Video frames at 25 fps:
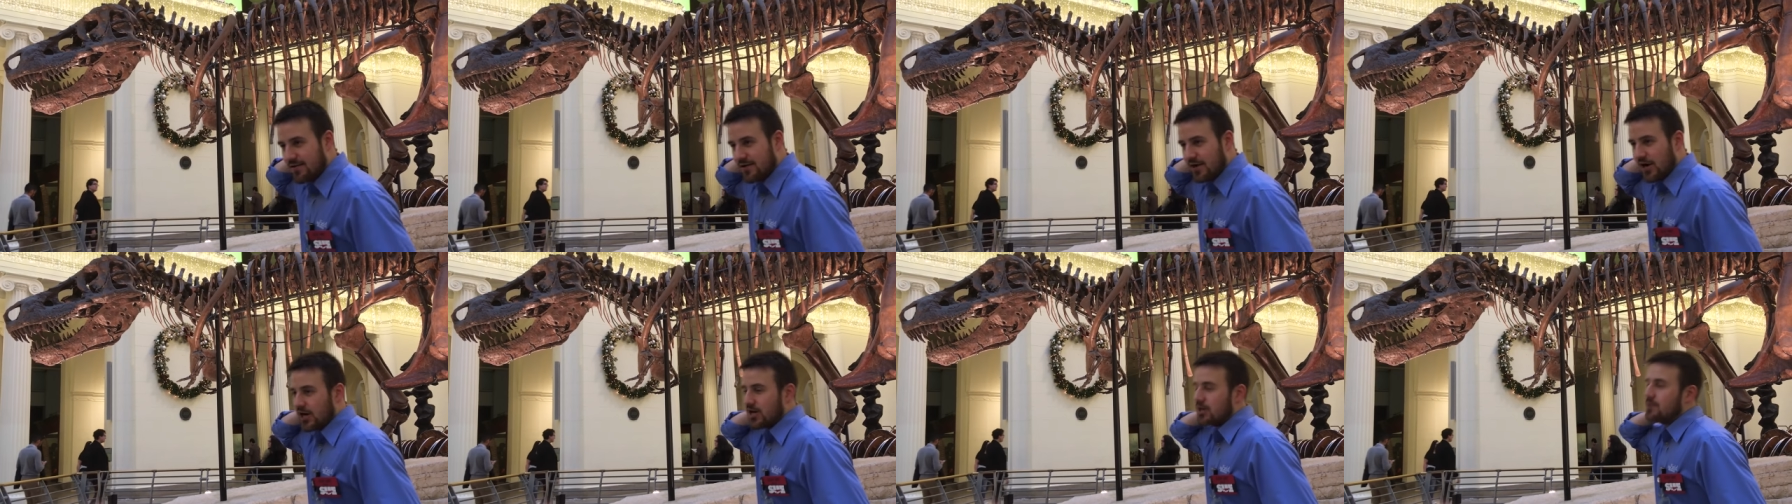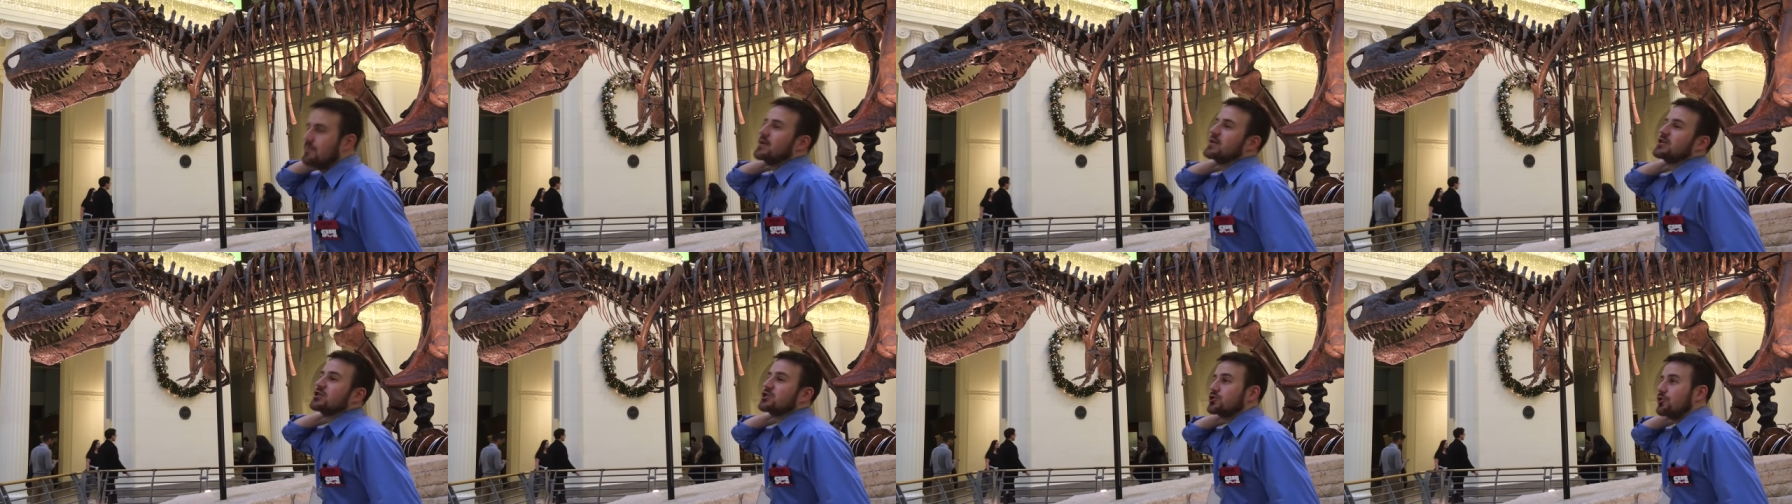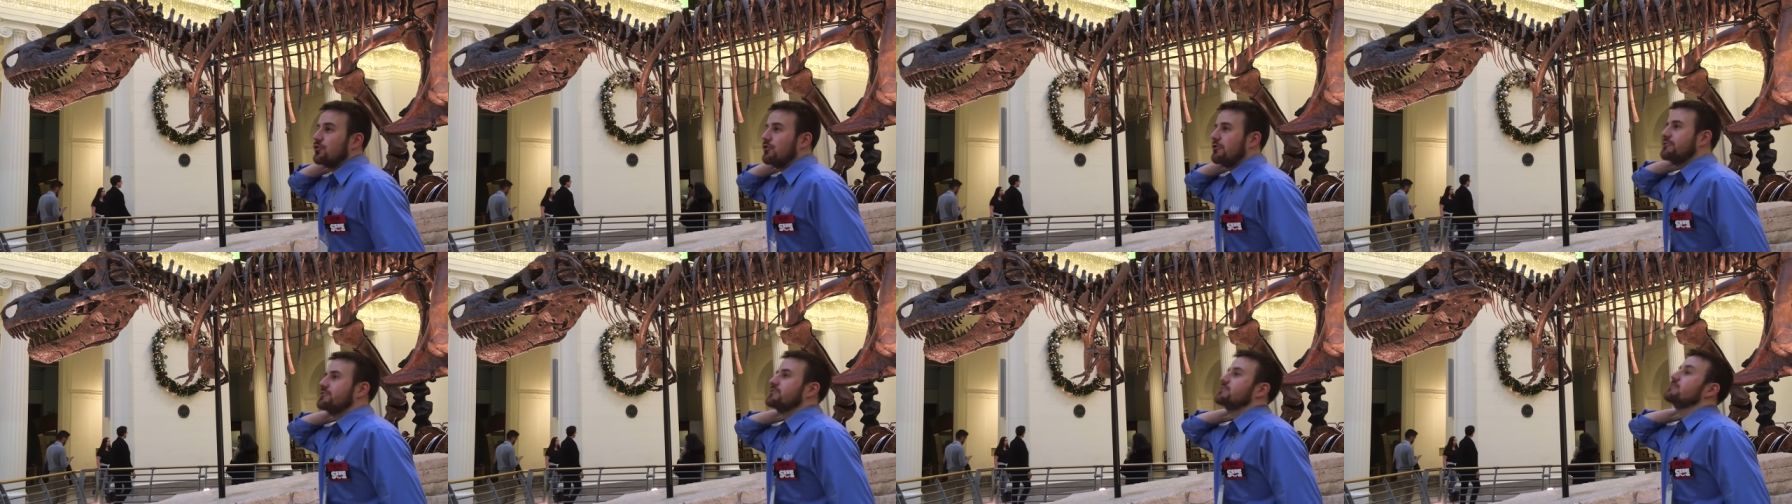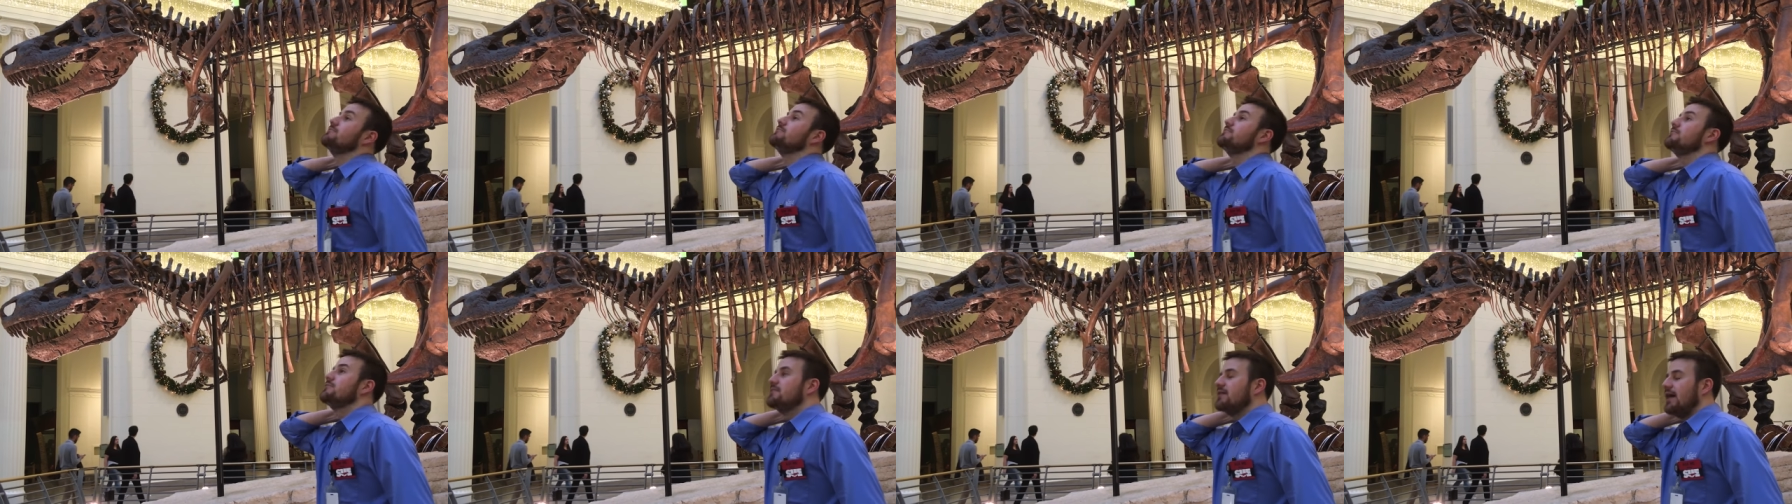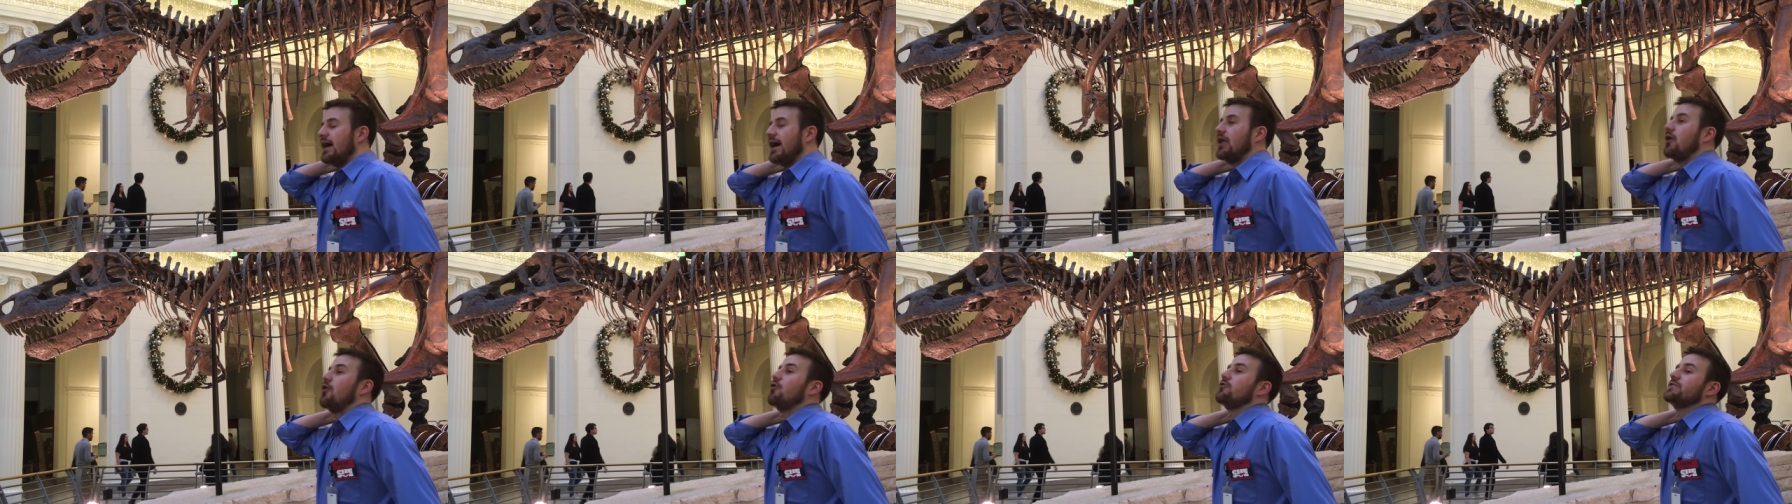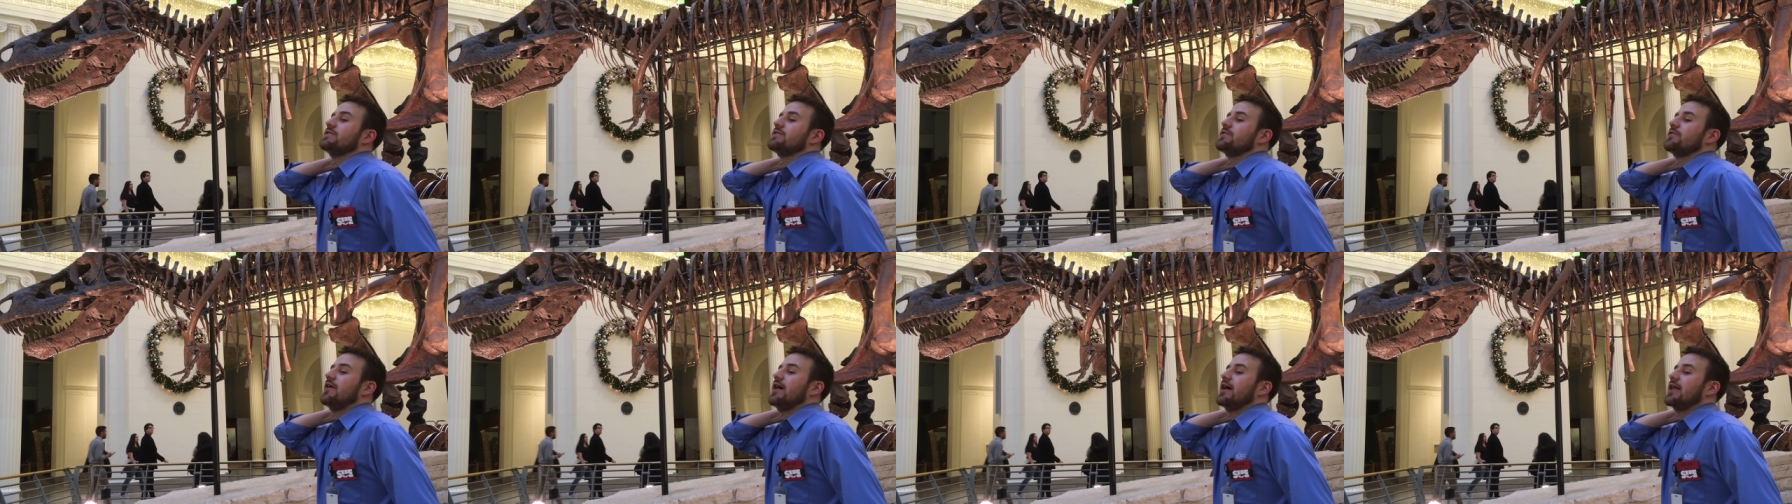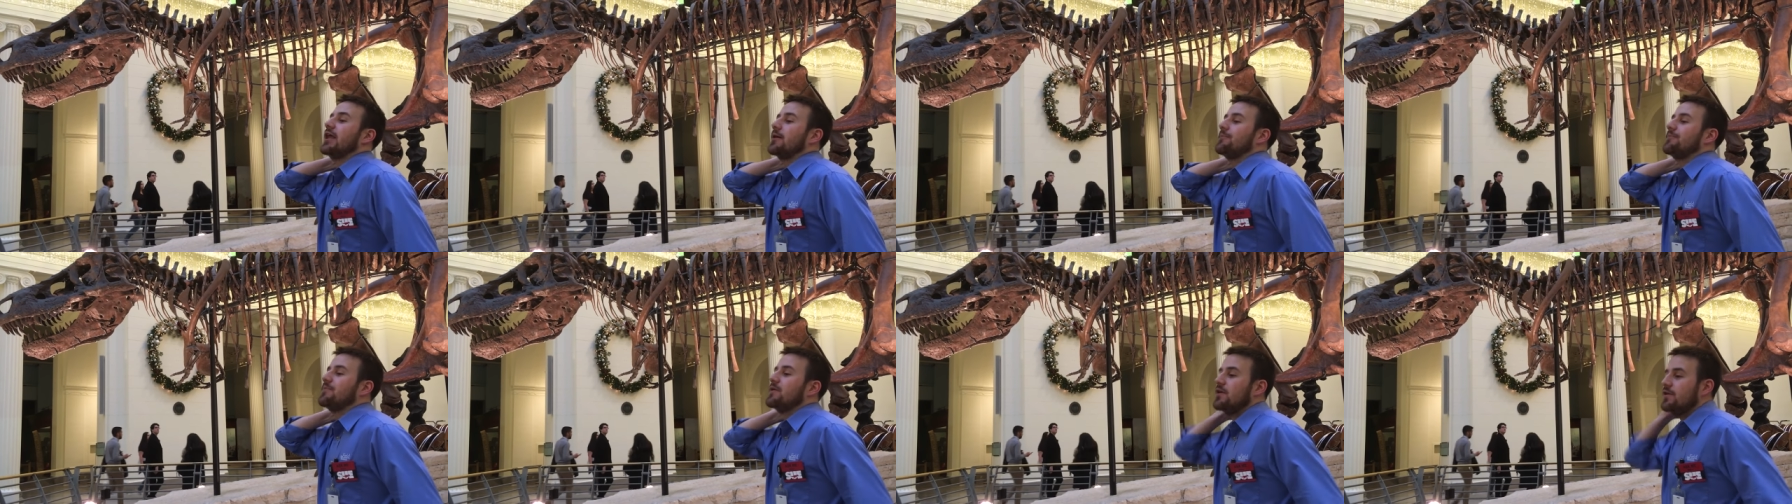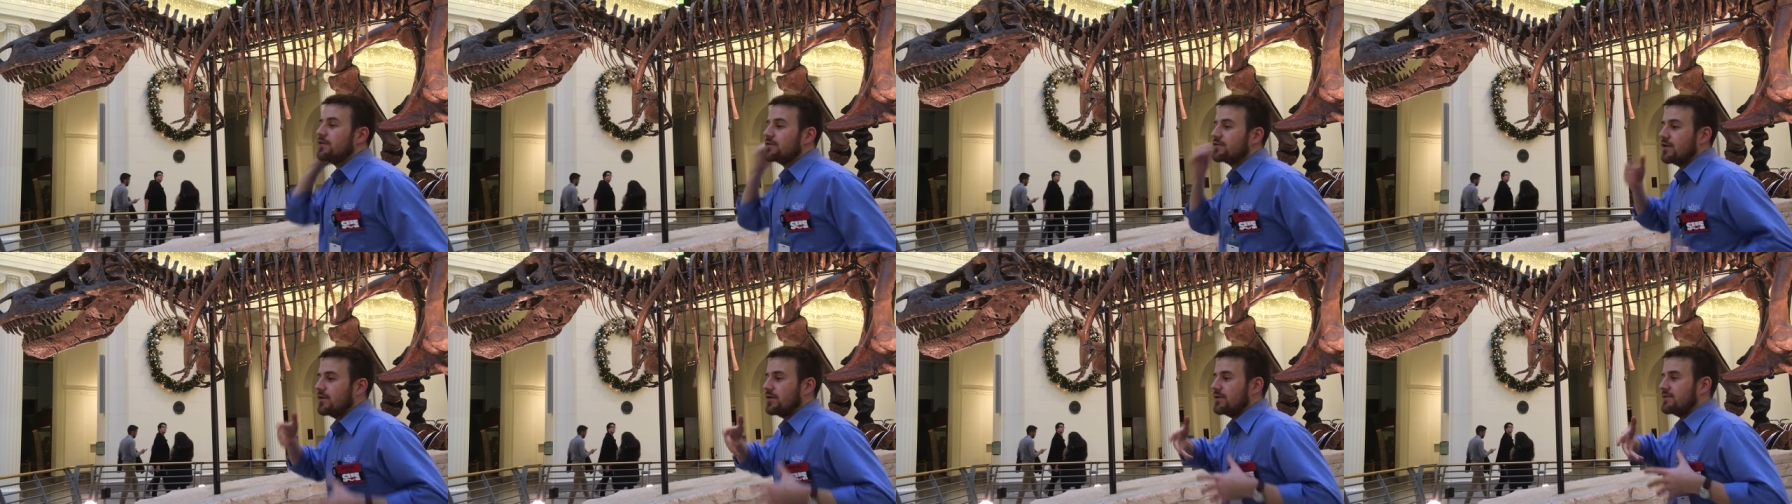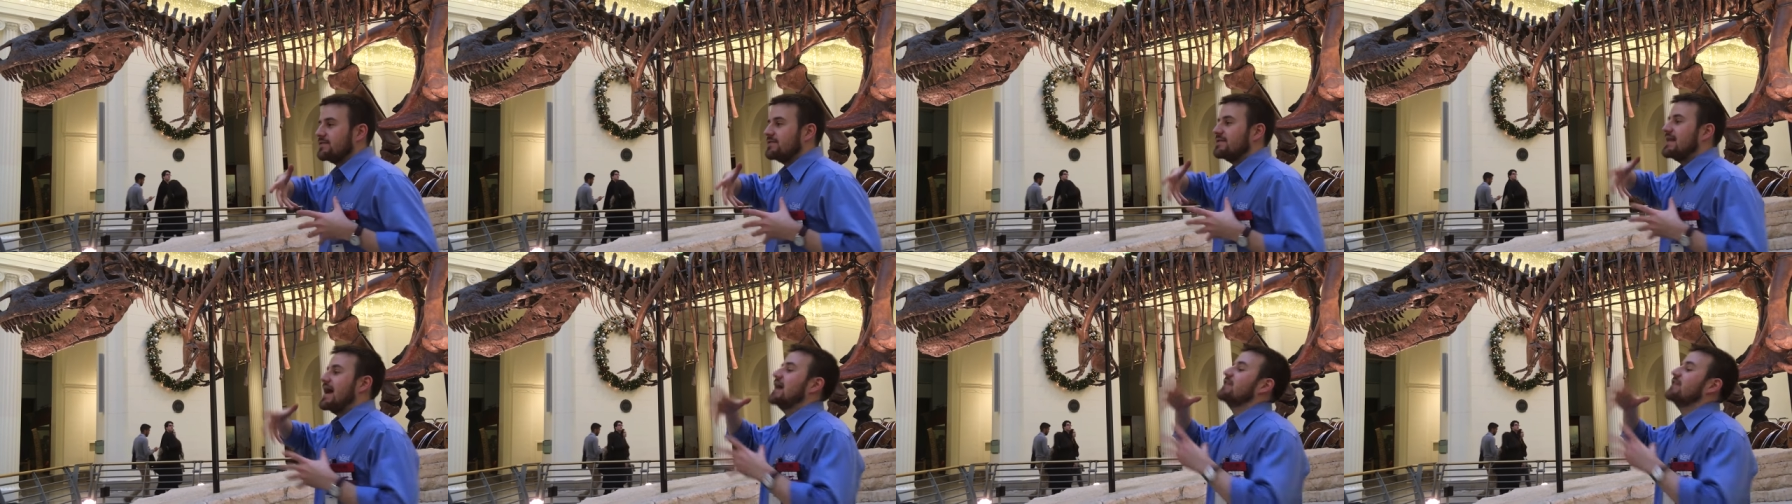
are going to be short and holding their head up, so that